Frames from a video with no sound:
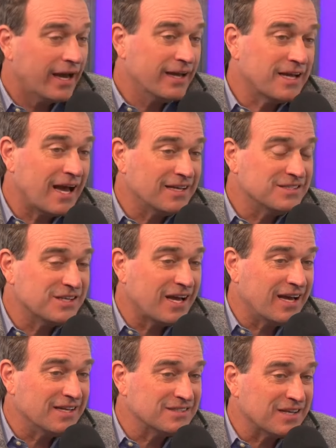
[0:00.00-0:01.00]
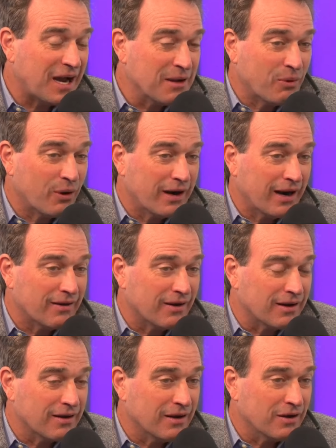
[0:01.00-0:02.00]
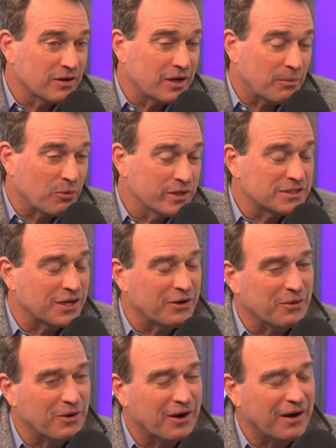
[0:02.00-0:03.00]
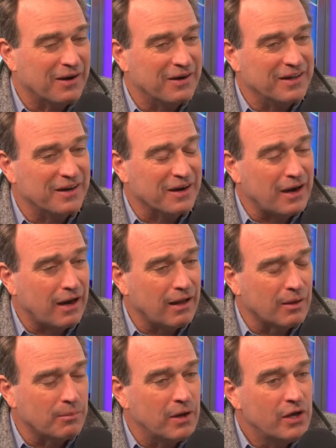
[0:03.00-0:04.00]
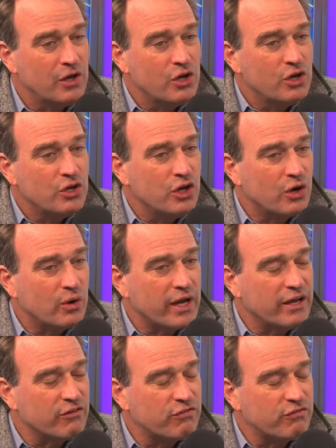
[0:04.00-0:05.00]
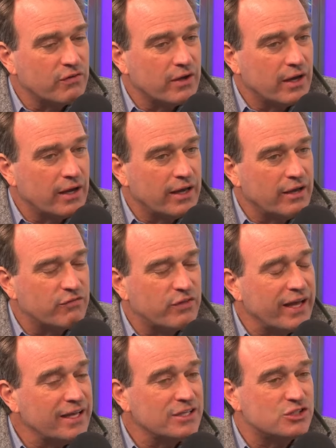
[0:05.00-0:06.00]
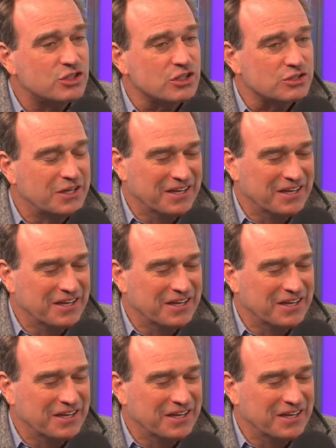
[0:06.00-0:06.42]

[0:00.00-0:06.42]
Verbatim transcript: As as I pointed out a, a couple weeks ago uh, in a column, you know, if if they had just